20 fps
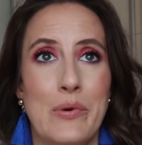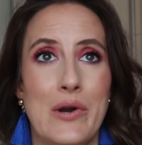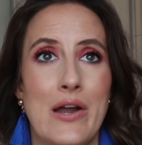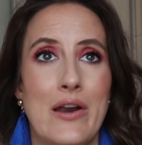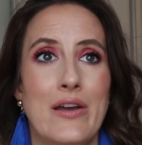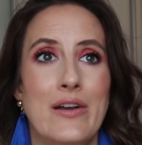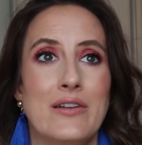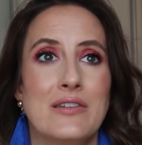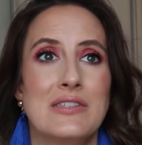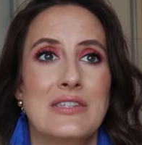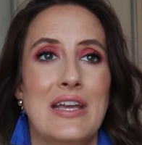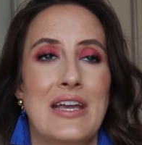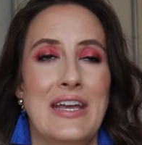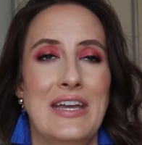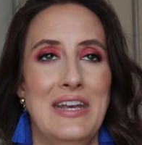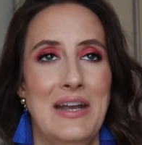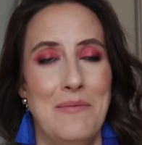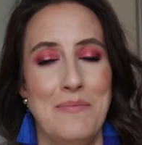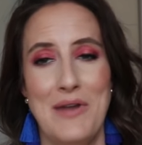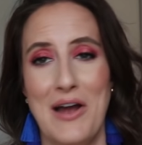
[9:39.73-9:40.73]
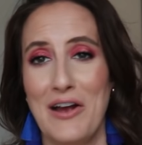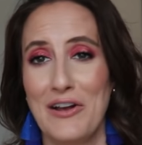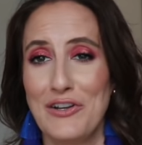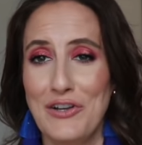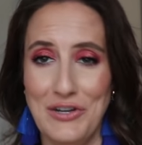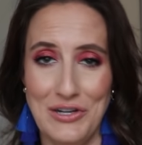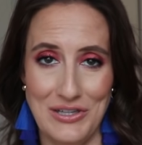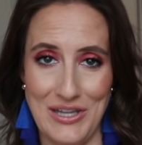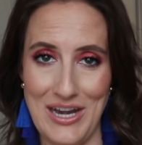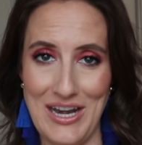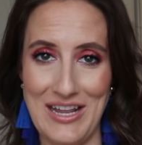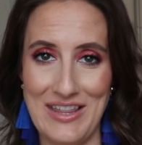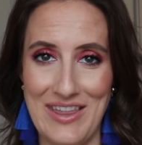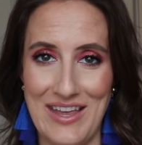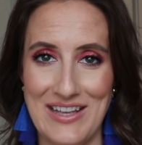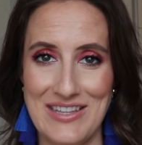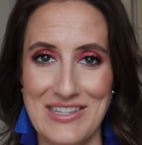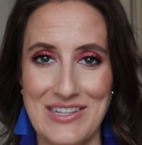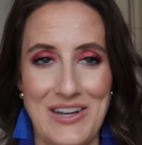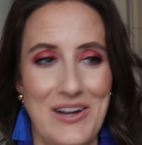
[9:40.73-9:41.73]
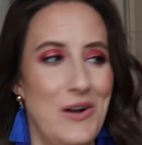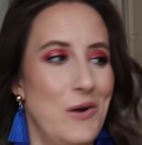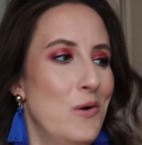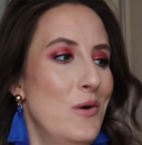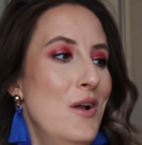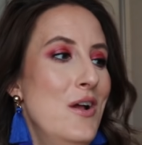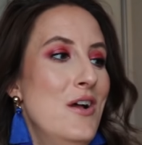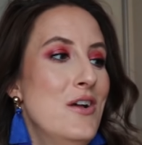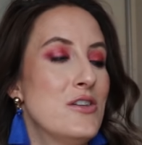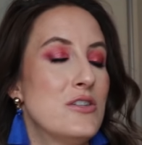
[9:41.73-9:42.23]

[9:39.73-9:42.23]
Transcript: products and I'm not good at letting things go.